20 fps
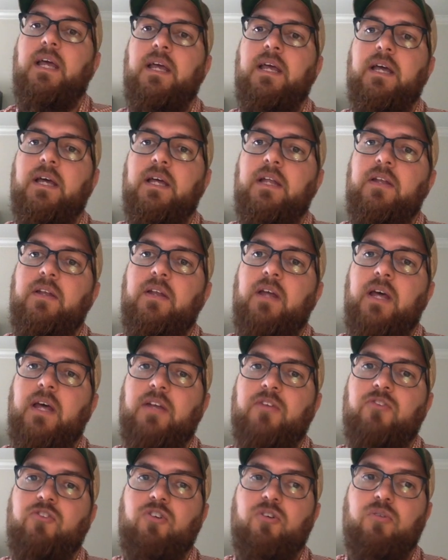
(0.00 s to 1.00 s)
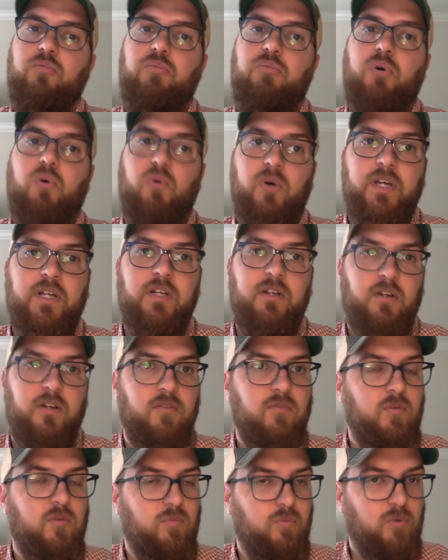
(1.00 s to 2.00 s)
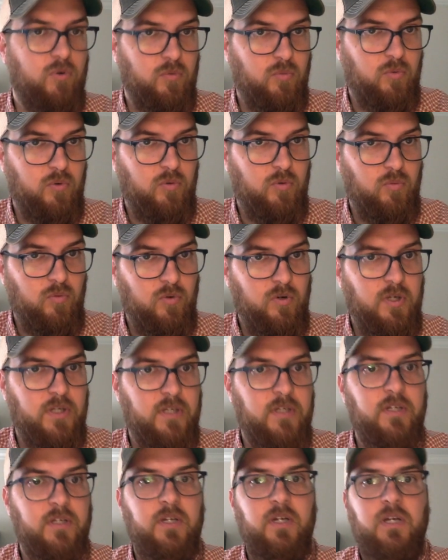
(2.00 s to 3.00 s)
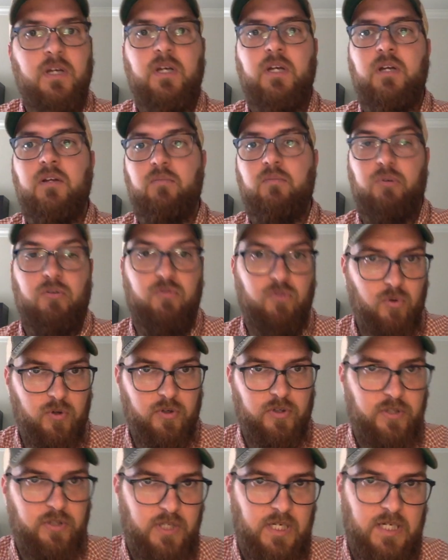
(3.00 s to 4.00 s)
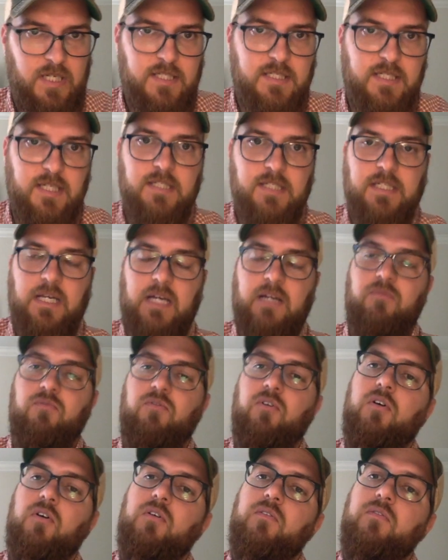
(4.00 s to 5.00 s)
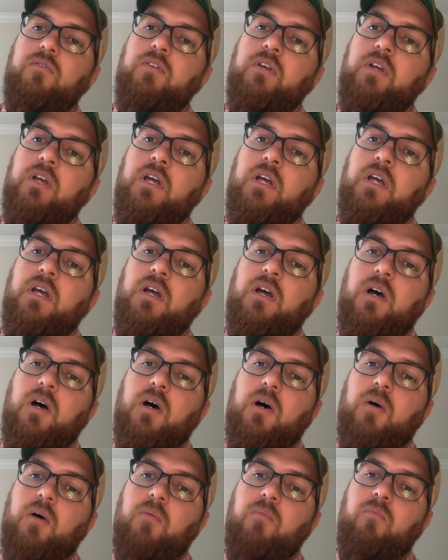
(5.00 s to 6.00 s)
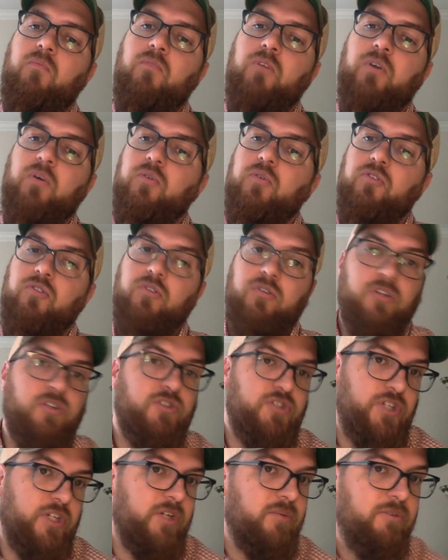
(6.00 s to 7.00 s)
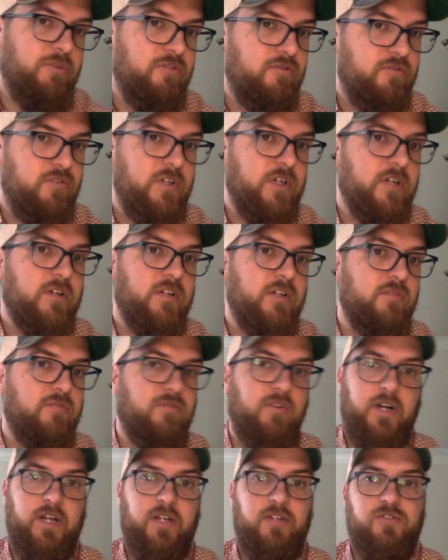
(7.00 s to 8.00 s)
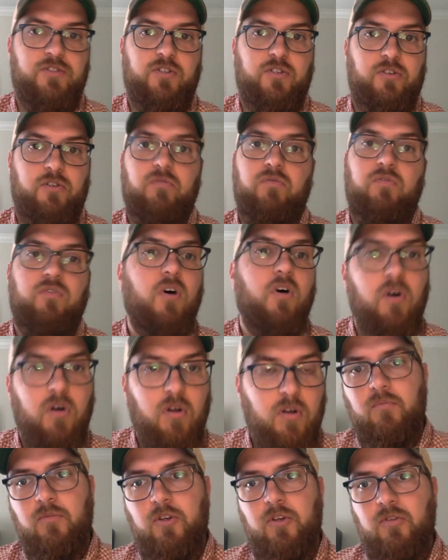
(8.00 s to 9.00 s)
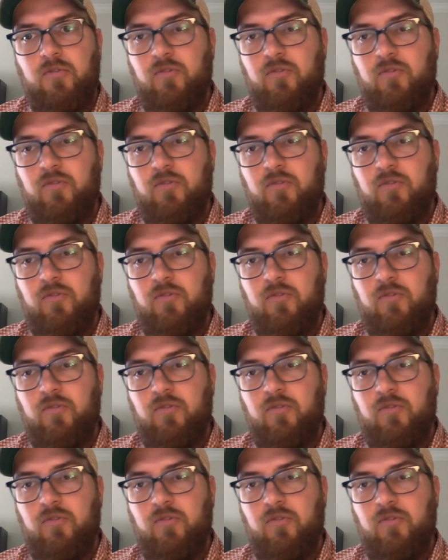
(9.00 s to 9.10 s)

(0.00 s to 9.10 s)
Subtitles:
And at a certain point of the World War I, before the United States got involved, there was a legitimate fear that France could fall.